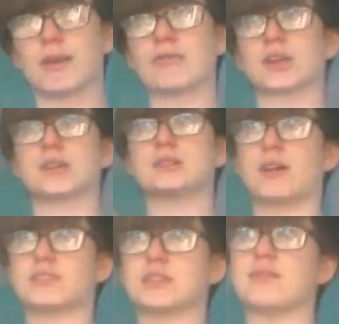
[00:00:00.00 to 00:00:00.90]
if the
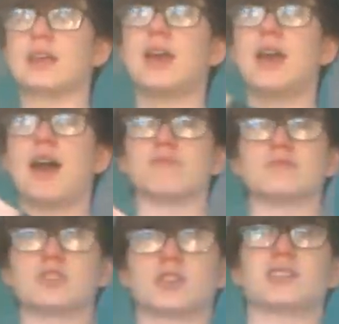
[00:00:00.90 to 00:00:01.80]
Conservatives have
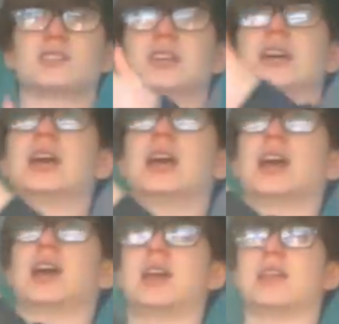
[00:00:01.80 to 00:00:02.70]
a majority
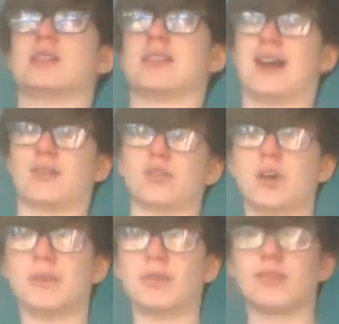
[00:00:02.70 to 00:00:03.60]
in the House of
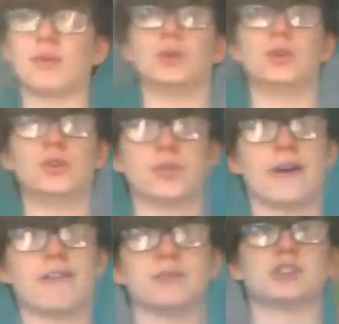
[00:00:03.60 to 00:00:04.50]
Commons, they will also
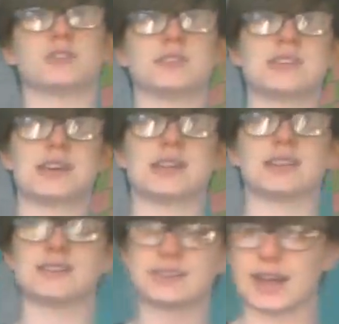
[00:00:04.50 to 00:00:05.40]
have a majority in
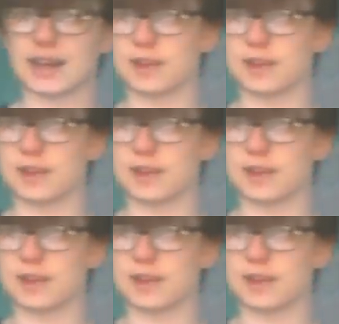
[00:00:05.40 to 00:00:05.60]
the select